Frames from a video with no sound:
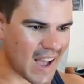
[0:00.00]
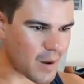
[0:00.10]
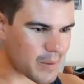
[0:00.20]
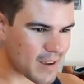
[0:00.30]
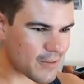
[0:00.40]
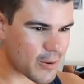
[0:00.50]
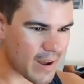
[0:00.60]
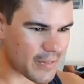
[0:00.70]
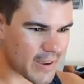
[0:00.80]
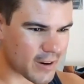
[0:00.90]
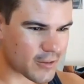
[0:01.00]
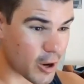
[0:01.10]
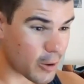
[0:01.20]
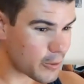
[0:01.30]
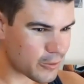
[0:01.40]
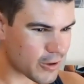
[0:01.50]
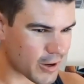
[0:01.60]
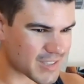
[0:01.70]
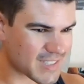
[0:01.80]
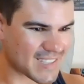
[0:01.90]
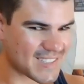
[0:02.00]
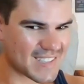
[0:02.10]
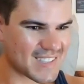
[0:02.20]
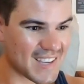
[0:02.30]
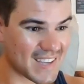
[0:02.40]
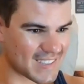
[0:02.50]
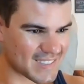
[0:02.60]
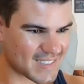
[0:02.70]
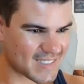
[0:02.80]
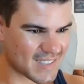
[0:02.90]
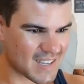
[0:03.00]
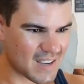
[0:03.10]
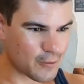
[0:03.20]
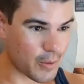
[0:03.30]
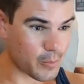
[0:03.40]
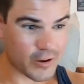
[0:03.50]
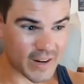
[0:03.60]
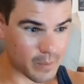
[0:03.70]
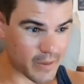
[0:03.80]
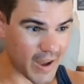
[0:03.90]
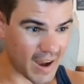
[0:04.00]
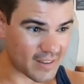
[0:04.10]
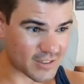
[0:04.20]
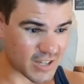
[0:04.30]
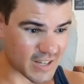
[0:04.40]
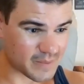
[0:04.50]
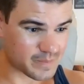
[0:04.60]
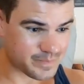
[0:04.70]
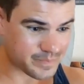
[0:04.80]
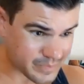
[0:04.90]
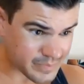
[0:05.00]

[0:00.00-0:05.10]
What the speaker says: How many of you out there know who Narcissus is from Greek mythology?